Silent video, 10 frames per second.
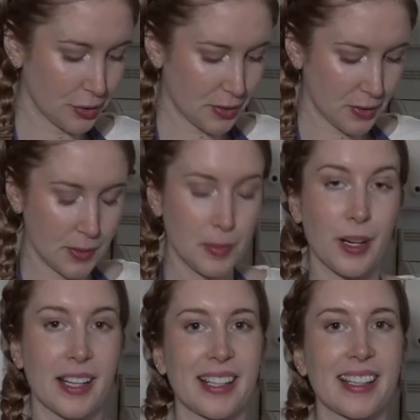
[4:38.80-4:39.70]

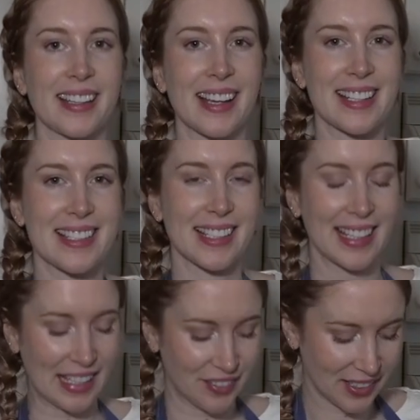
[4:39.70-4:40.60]
spread it nice
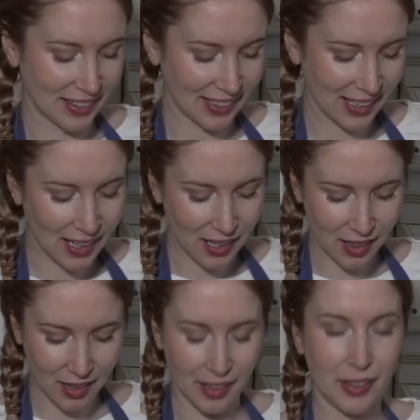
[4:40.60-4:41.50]
and evenly
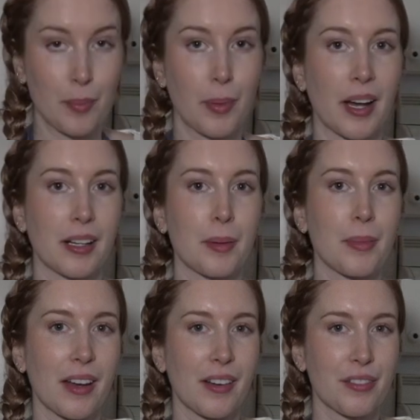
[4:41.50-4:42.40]
along the
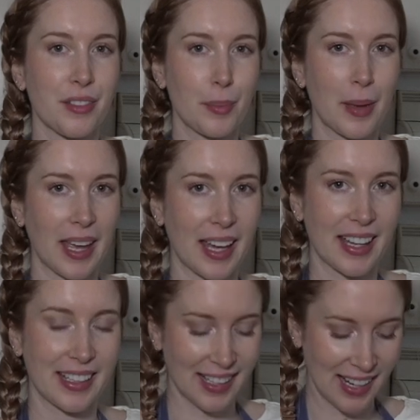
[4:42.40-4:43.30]
bottom of the
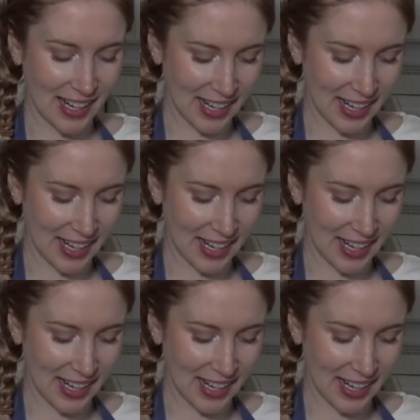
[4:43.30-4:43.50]
pan.